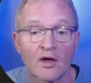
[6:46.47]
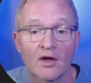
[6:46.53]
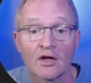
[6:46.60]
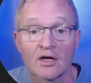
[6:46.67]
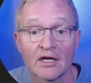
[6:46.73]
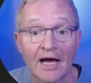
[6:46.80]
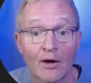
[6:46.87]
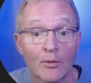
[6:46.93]

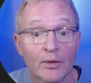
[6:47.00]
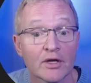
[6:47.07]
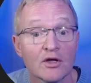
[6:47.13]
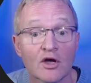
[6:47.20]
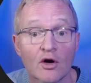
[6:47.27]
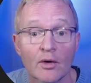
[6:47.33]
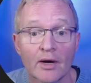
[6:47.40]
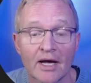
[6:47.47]
Now we can
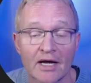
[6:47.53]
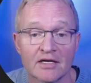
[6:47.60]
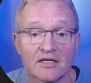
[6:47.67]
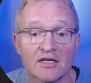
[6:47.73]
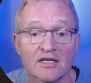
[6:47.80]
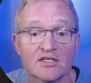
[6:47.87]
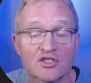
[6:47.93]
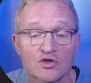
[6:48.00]
go ahead
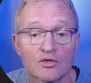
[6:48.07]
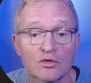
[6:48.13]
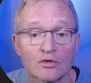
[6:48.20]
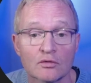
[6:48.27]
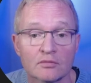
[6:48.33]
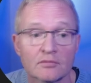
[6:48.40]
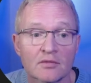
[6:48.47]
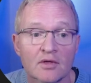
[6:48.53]
and
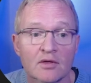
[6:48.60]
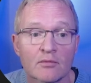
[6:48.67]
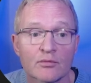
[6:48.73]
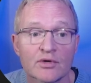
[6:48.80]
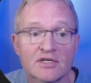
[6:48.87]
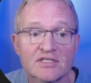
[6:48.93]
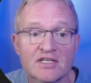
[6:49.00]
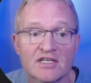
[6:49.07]
install.
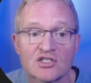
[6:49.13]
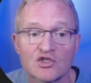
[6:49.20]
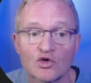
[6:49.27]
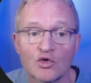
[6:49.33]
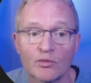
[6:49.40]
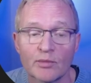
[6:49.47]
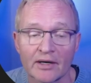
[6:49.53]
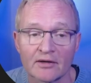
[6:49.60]
Press the
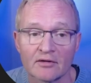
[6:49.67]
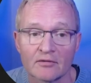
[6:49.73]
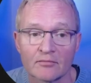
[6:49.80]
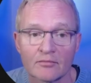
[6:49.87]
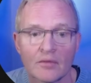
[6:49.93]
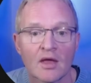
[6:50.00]
Install button.